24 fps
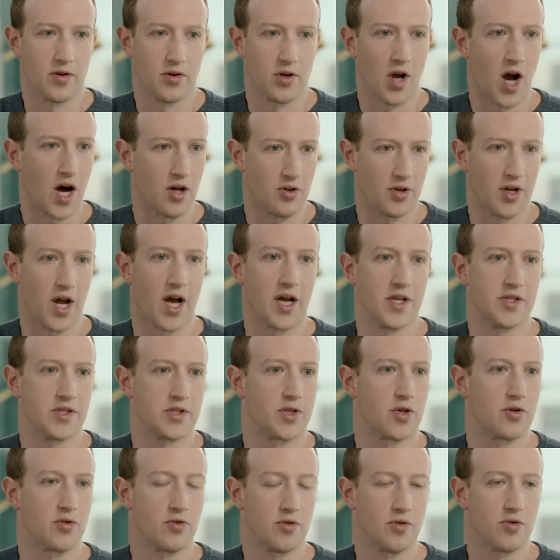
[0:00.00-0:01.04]

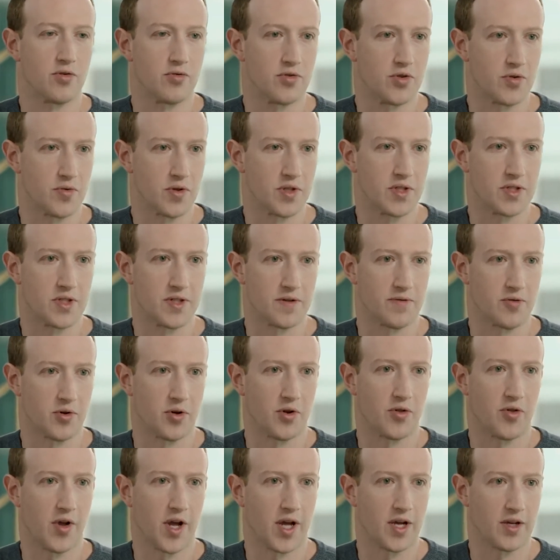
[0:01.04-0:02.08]
colonizing or doing
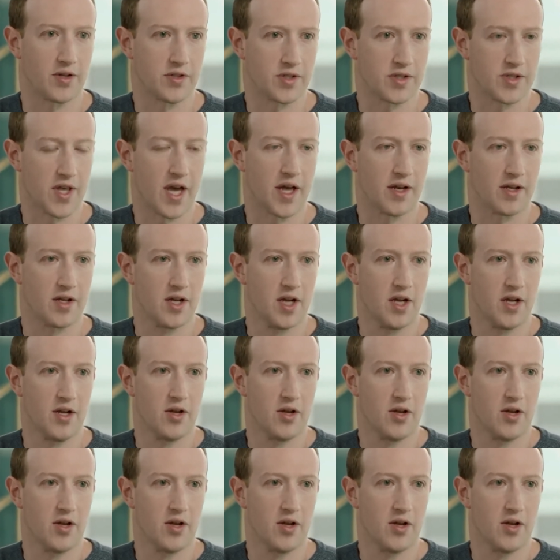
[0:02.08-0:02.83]
different things that